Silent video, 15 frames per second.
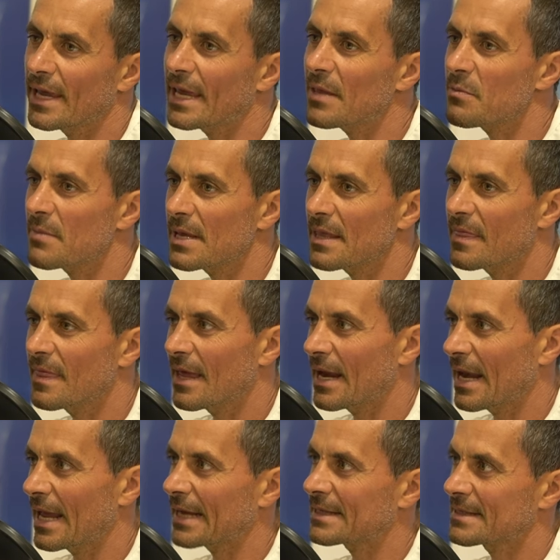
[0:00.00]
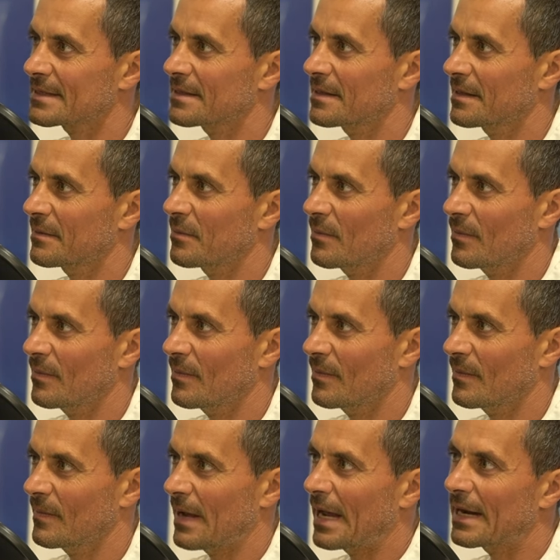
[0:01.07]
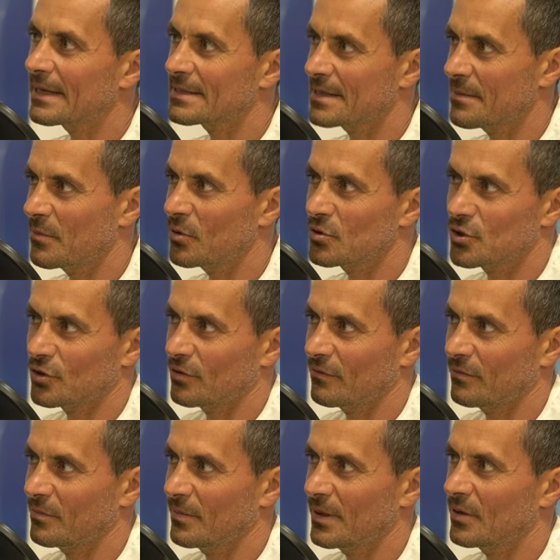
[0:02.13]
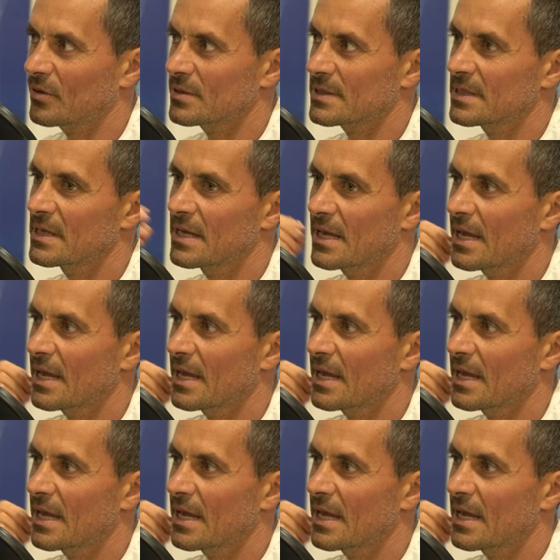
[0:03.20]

can be the next um, Alexei Molchanov mm-hmm. because he can be the